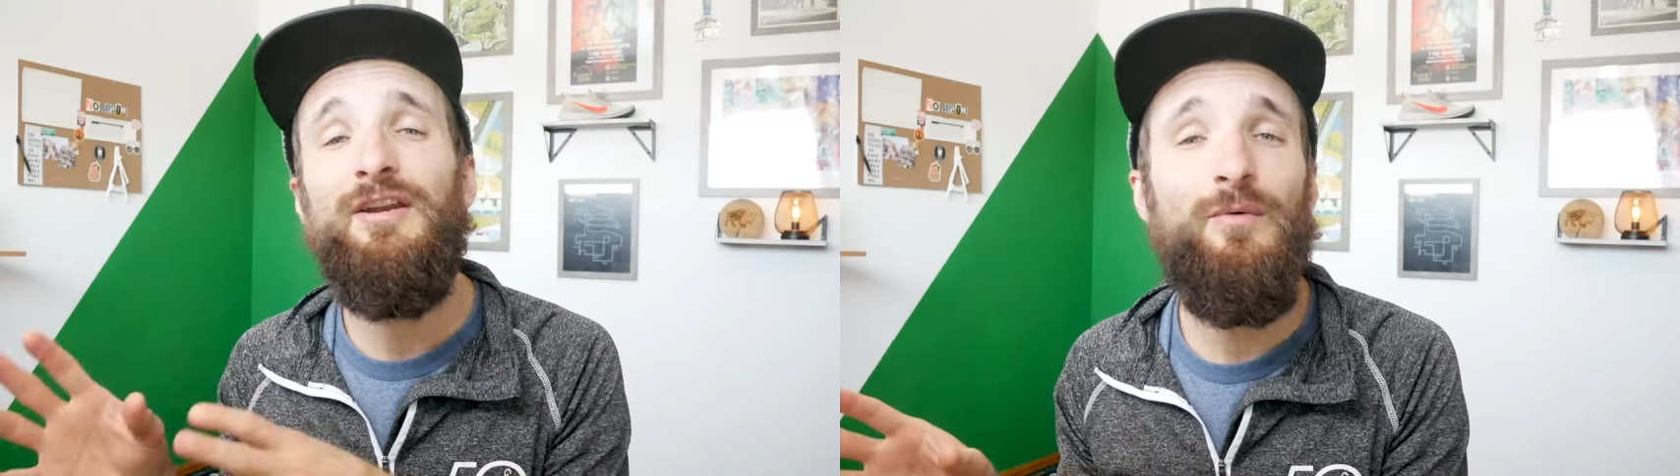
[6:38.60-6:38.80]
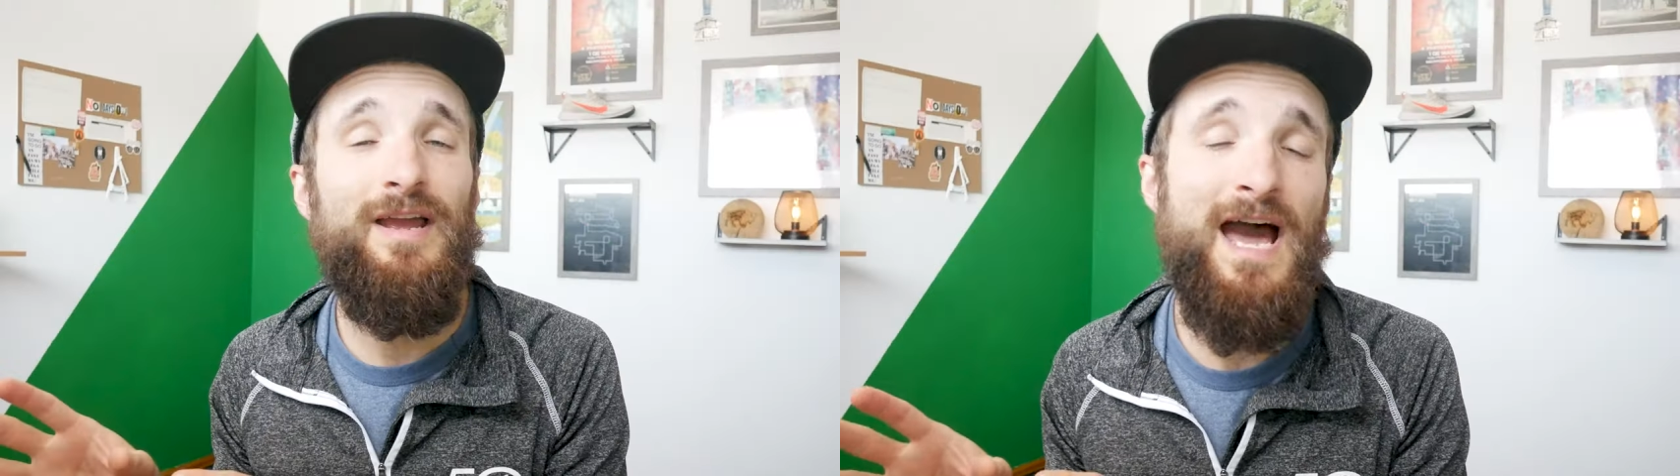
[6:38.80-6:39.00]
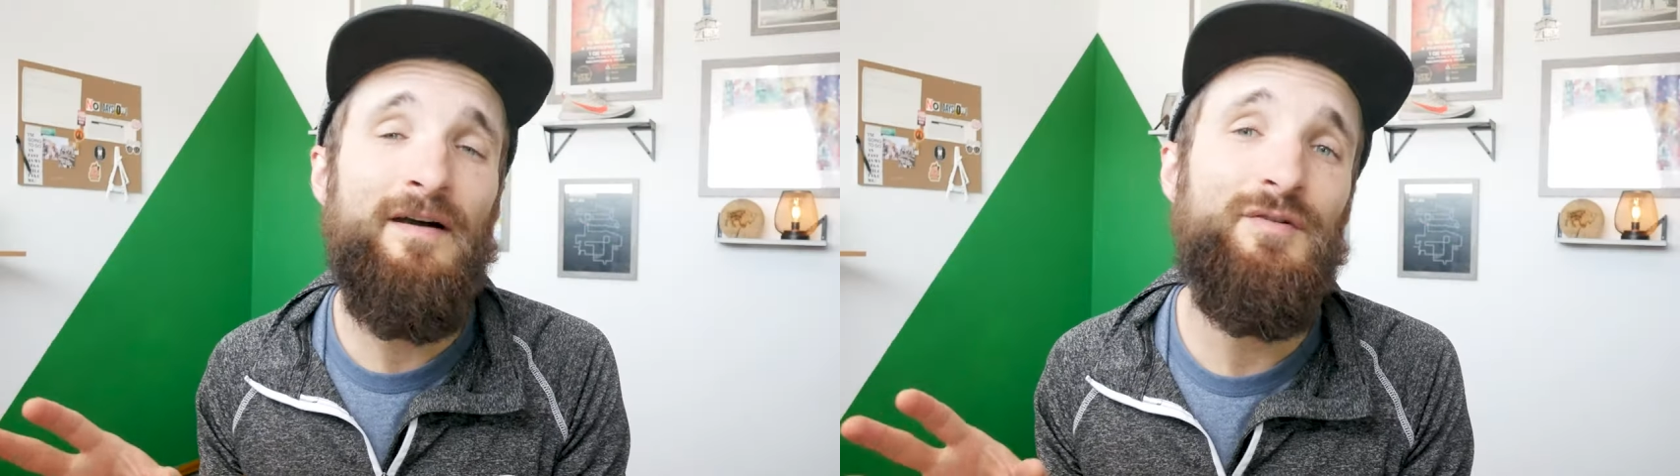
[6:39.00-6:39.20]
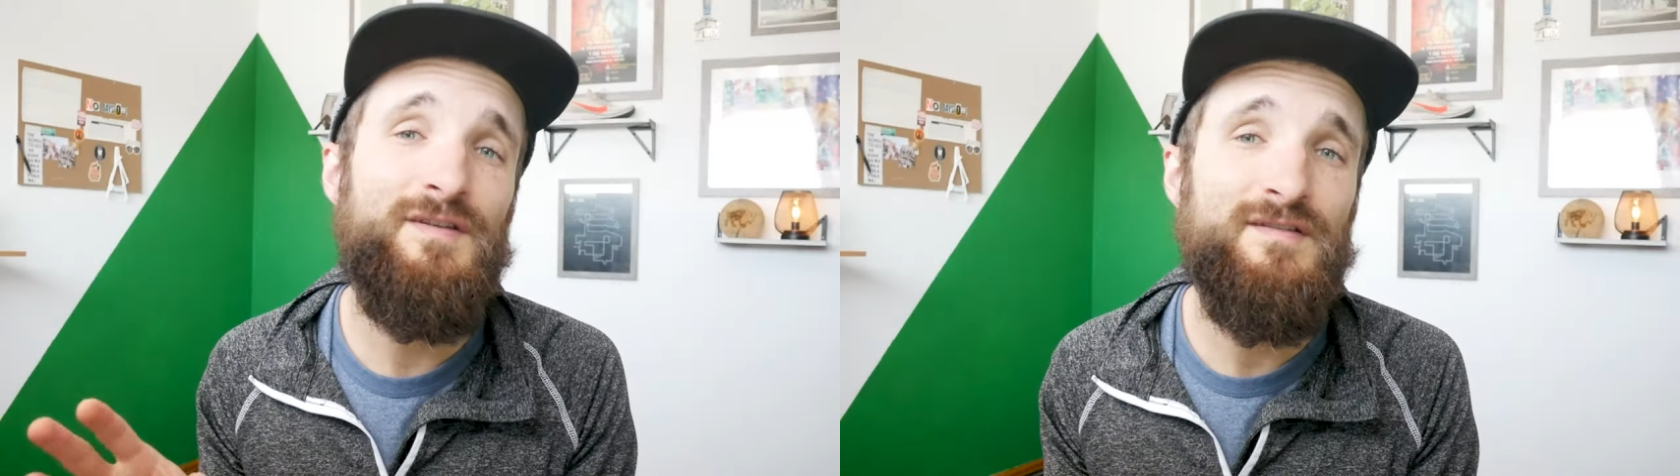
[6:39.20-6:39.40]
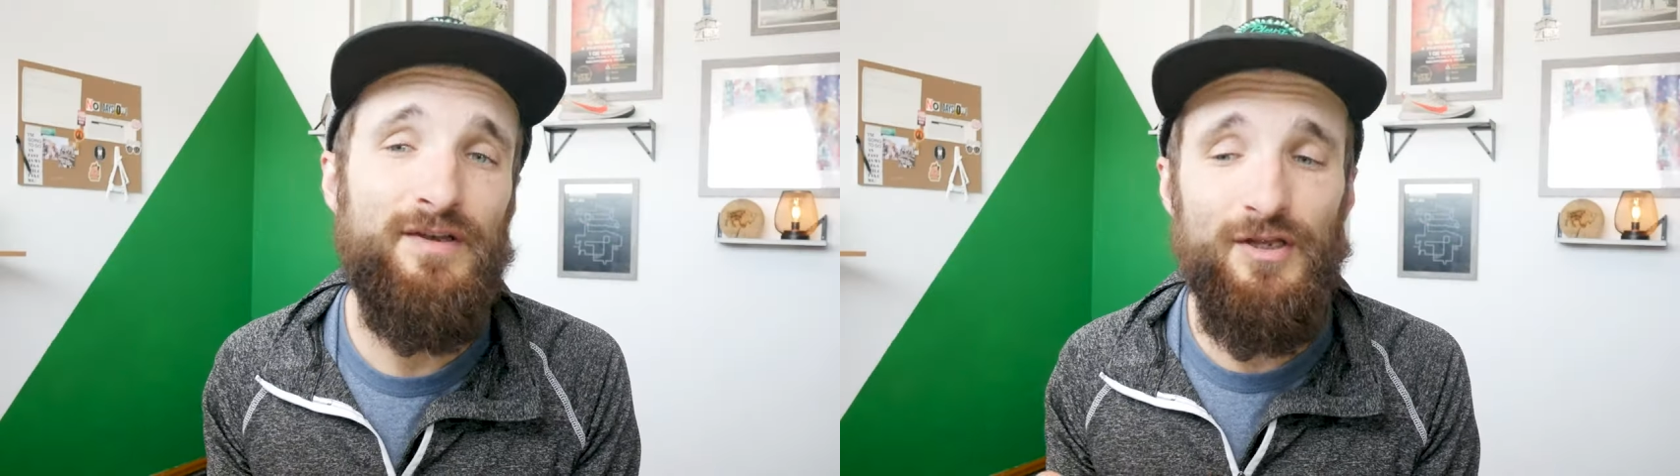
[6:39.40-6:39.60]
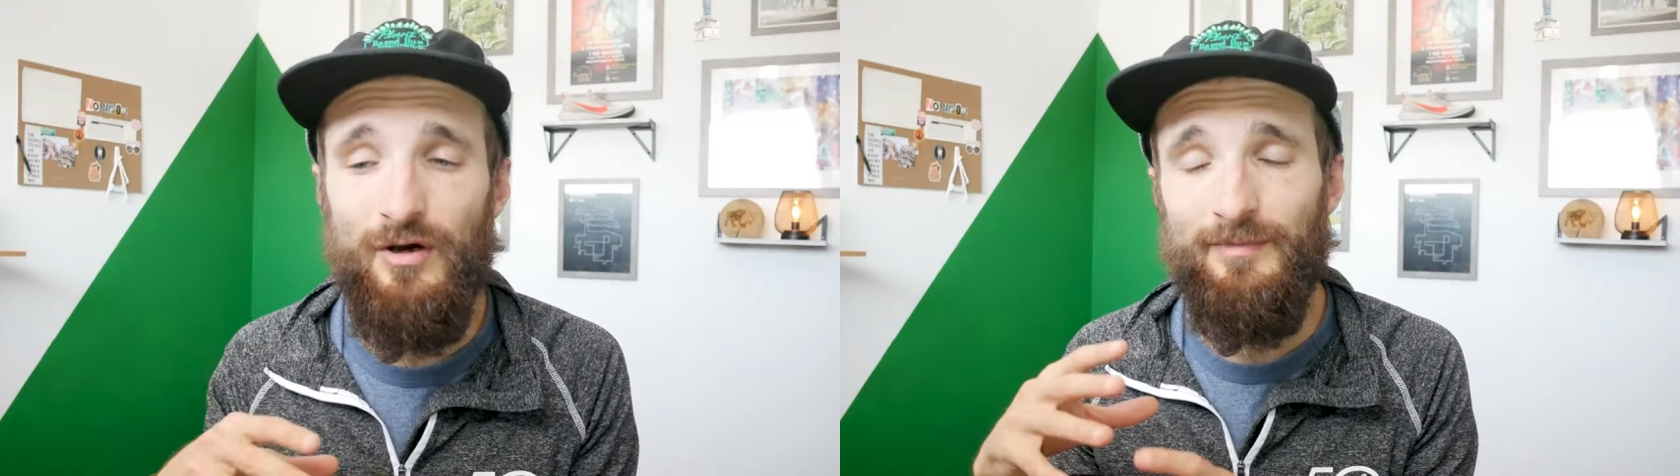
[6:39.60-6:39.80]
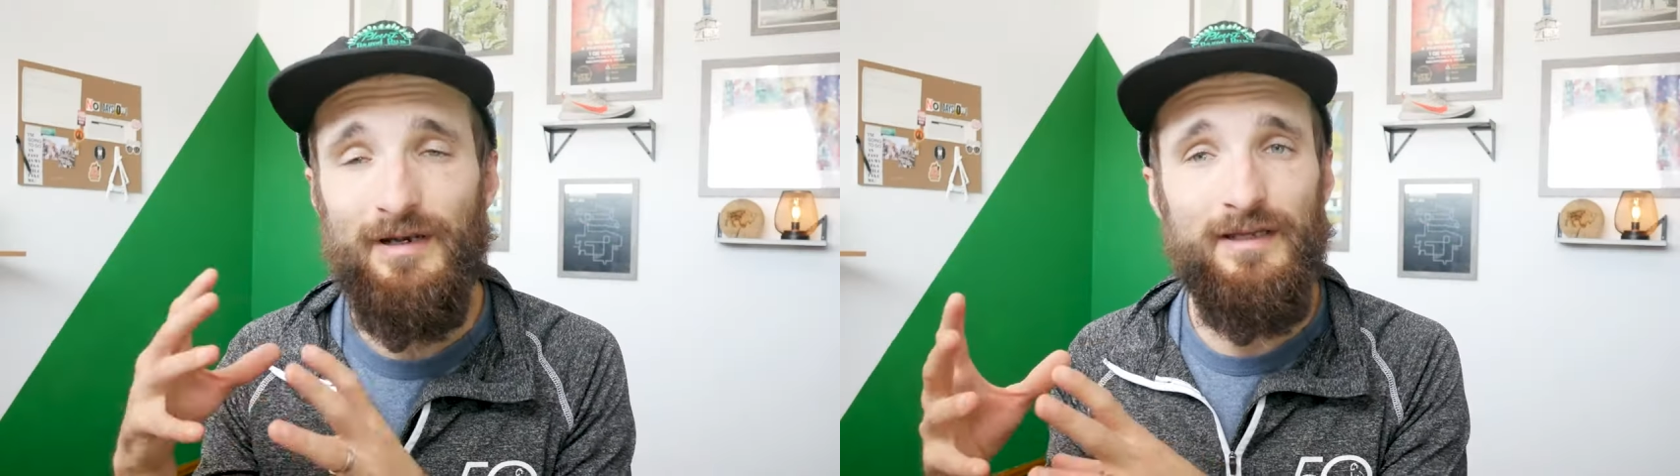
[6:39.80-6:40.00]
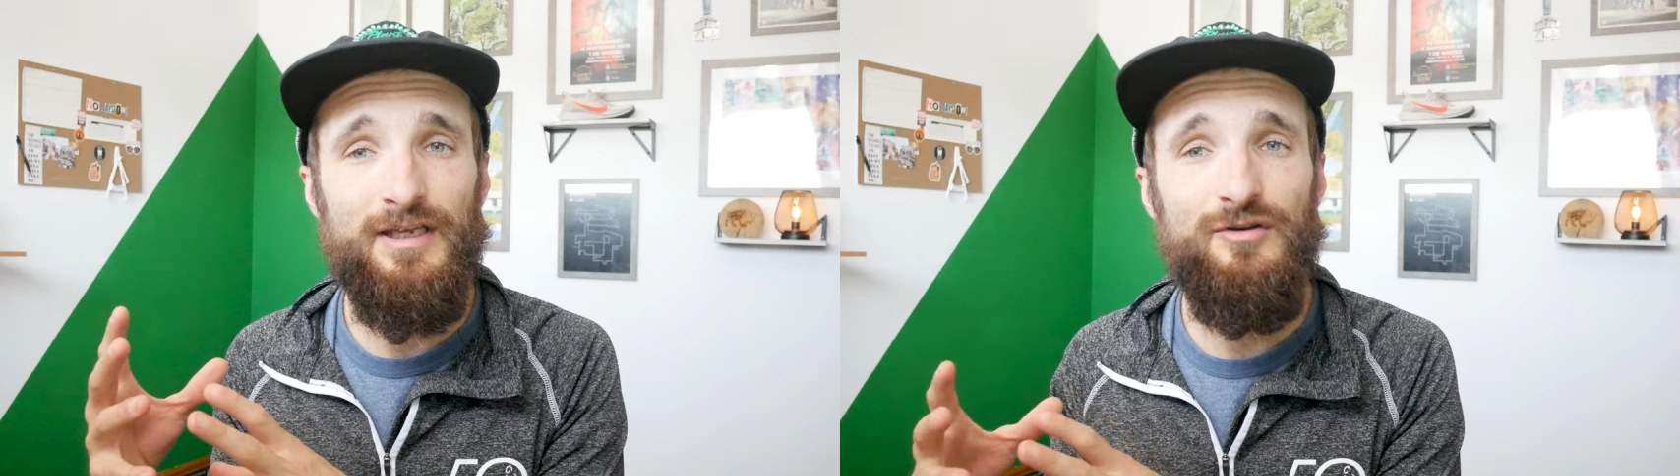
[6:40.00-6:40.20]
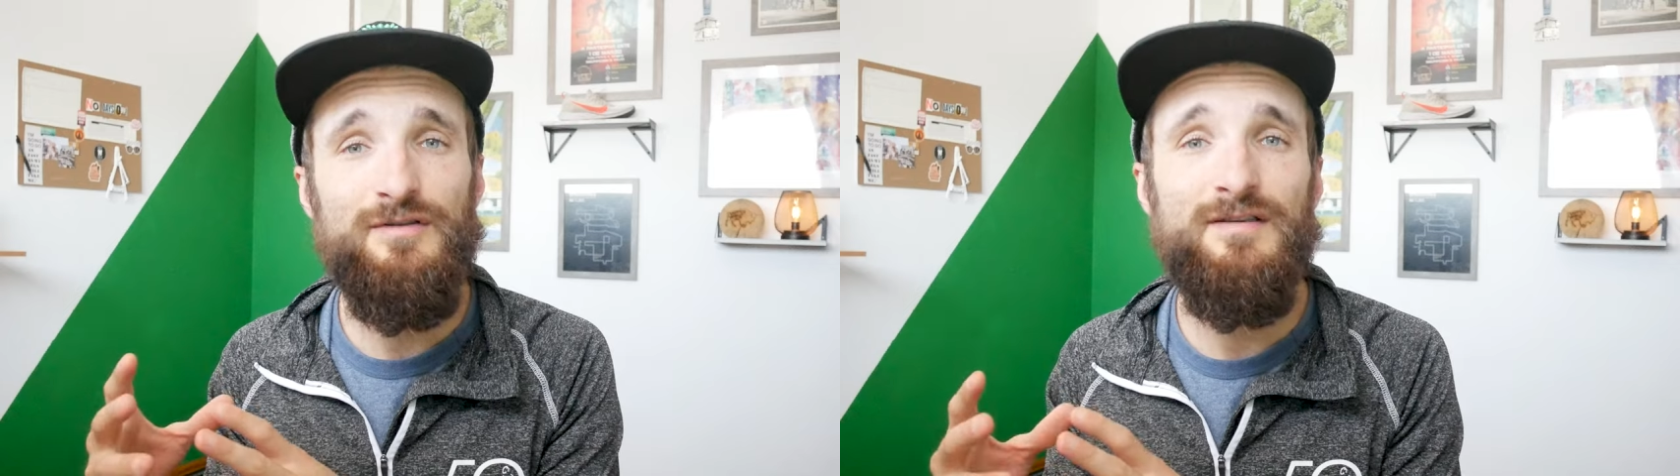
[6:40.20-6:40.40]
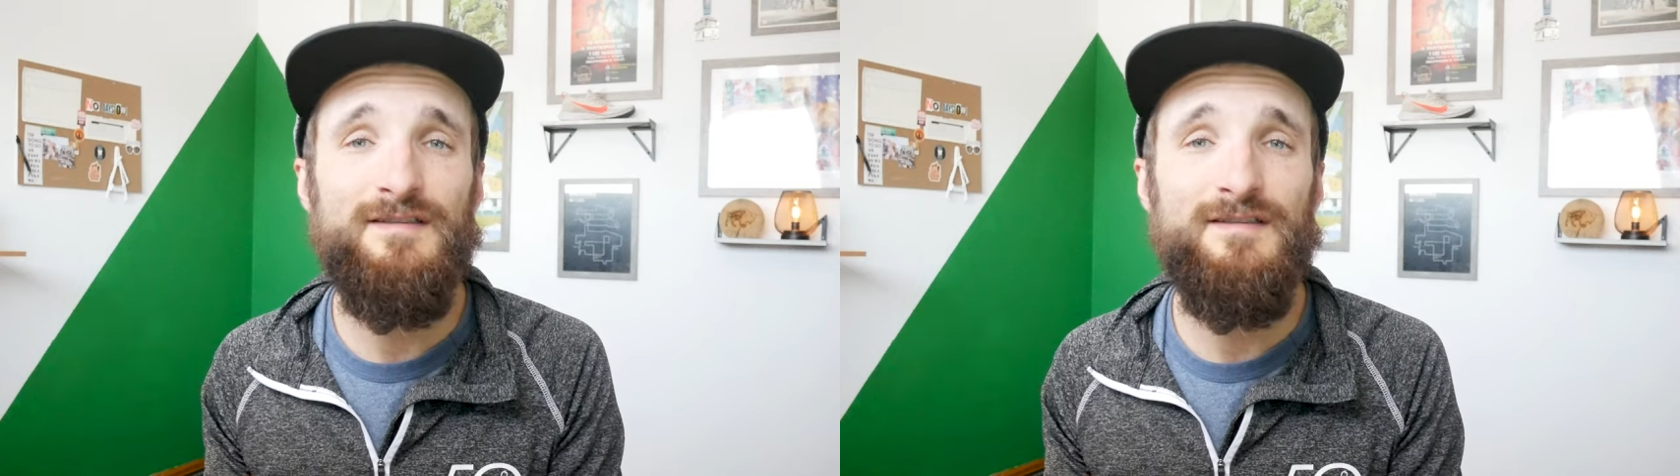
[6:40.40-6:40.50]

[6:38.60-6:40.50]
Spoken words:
away after this video, I'm gonna link you to